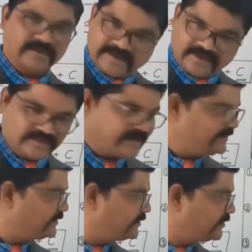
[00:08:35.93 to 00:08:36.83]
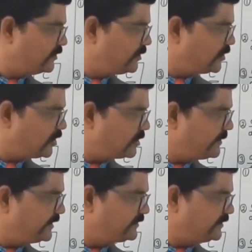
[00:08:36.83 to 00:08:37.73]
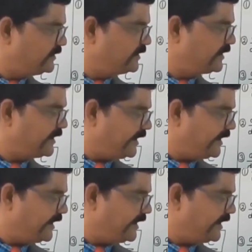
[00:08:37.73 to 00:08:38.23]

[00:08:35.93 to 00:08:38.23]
gives us log base e